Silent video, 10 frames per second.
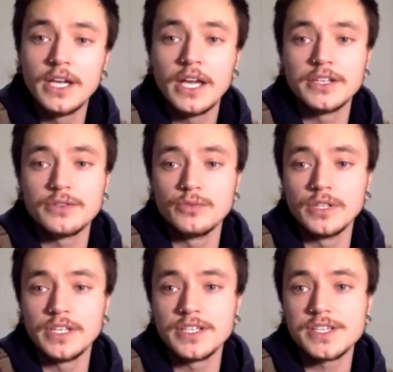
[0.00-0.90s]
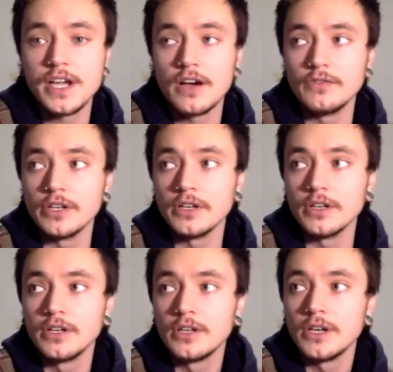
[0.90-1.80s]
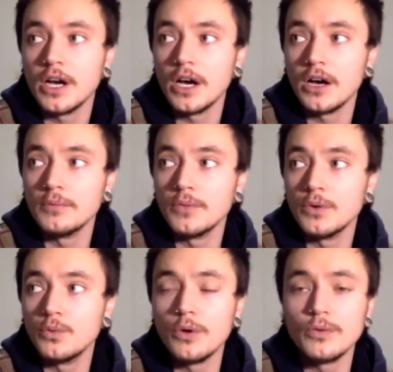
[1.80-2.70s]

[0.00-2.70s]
And to really discover what